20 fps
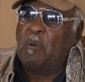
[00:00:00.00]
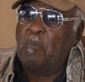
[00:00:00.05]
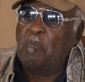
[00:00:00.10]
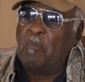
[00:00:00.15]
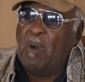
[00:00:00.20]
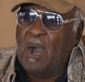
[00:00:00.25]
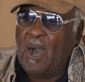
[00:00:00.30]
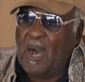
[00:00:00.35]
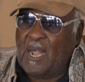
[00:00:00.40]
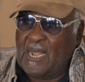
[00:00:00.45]
a
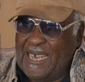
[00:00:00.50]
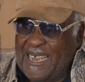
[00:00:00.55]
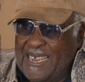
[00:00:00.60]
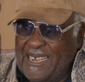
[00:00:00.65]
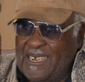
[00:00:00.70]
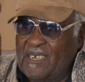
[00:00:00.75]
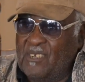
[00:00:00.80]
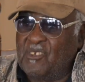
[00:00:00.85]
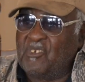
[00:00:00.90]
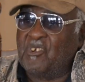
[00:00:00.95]
Model
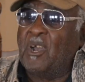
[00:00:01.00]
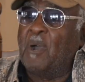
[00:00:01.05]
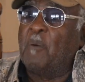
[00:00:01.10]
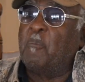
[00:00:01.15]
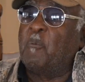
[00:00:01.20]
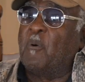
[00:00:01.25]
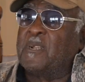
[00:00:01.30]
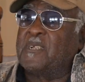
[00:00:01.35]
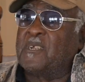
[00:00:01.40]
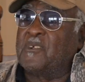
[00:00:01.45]
A, and
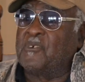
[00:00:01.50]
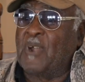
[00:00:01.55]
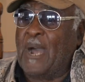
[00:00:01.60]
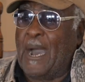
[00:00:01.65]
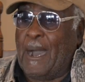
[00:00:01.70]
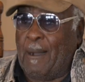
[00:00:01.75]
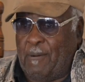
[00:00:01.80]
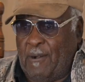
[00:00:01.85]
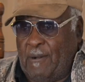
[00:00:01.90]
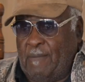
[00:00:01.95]
Jeff was the
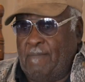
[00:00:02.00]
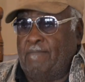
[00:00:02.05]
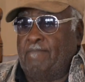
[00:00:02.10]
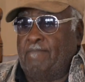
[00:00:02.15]
driver.